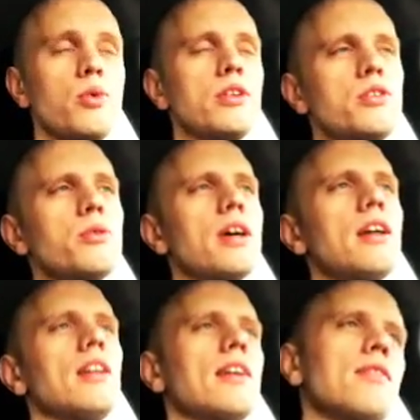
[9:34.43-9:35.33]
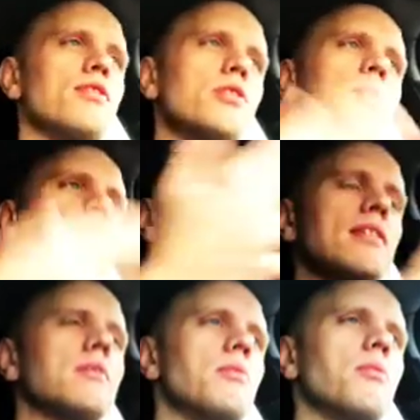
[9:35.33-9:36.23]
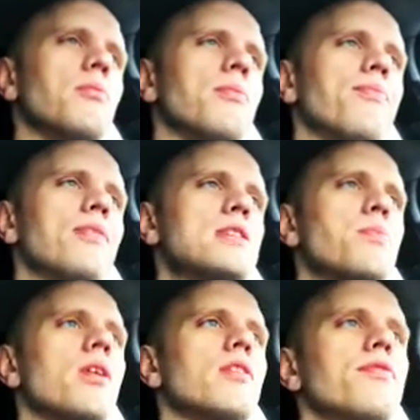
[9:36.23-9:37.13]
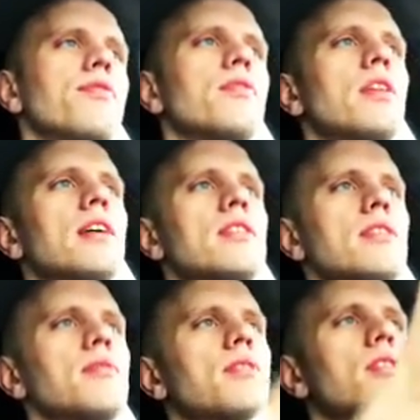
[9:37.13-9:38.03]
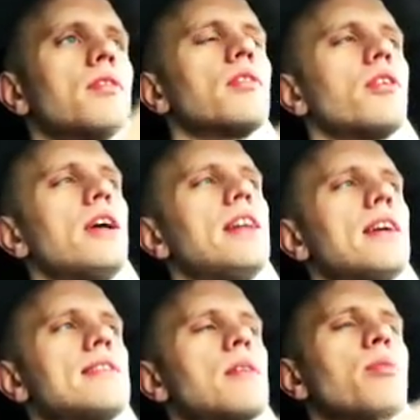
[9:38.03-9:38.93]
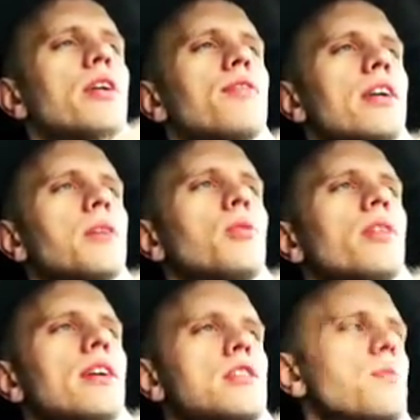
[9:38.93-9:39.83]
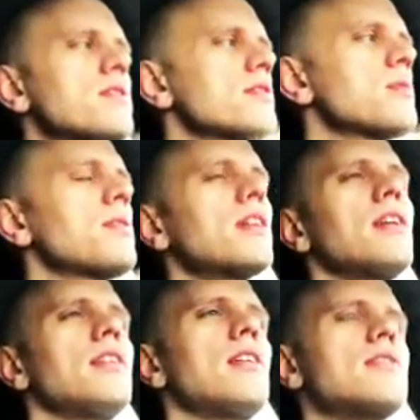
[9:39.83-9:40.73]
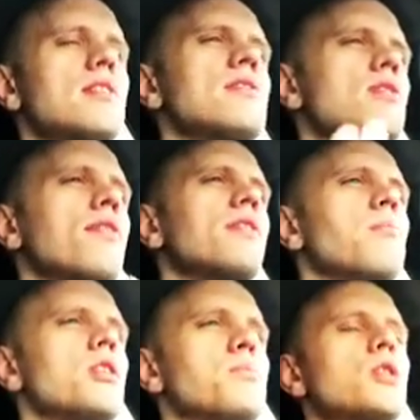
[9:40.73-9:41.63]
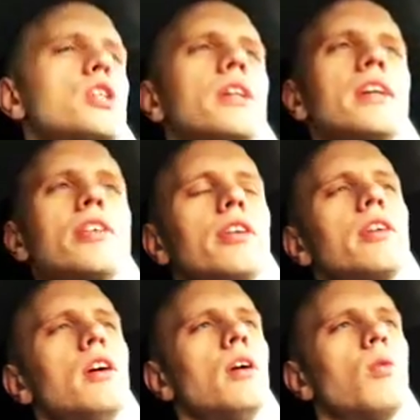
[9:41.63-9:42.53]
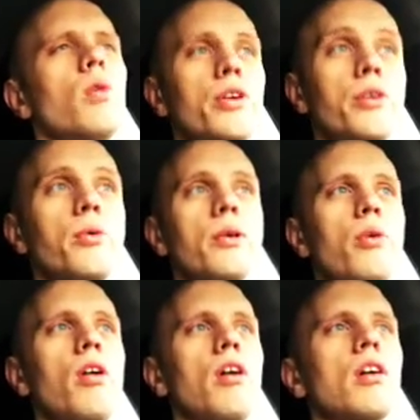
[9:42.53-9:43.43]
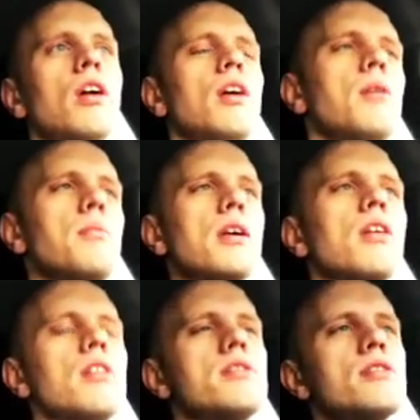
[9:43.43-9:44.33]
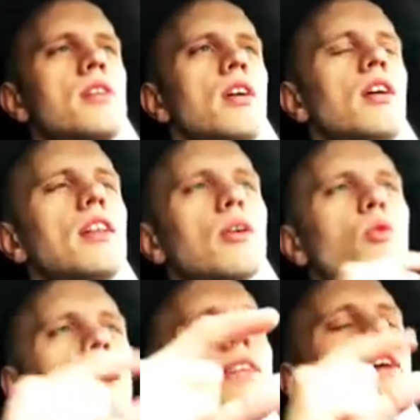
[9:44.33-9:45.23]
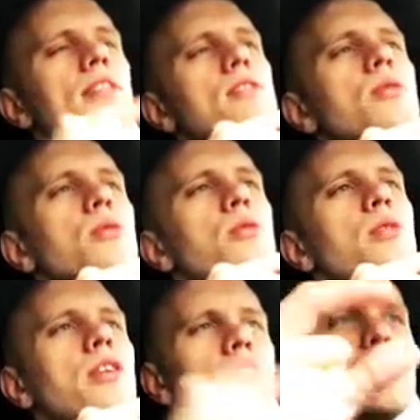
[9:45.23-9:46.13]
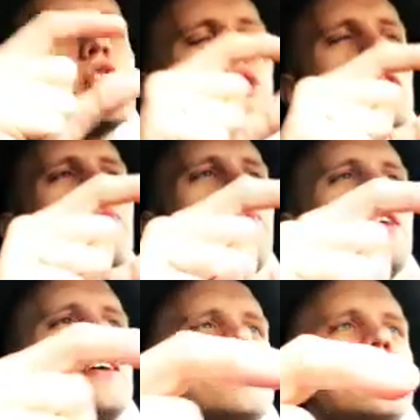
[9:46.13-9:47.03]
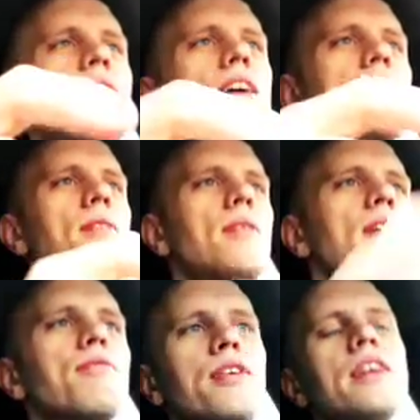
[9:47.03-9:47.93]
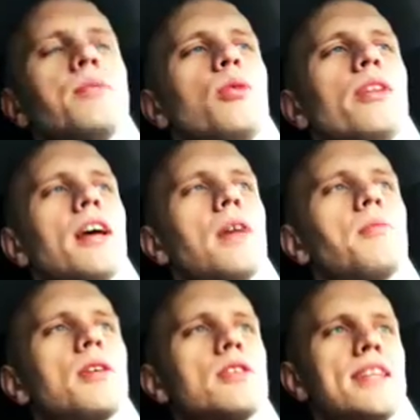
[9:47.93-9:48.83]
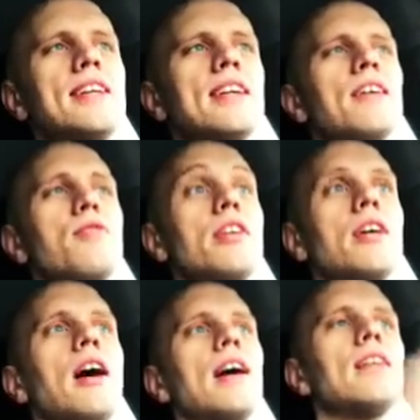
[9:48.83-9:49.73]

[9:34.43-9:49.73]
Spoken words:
do that, like if you're doing that as part of like creating a temporary variable that expresses something, then it's often much, much clearer what you're doing wrong, because like right next to the condition is a variable name containing a very high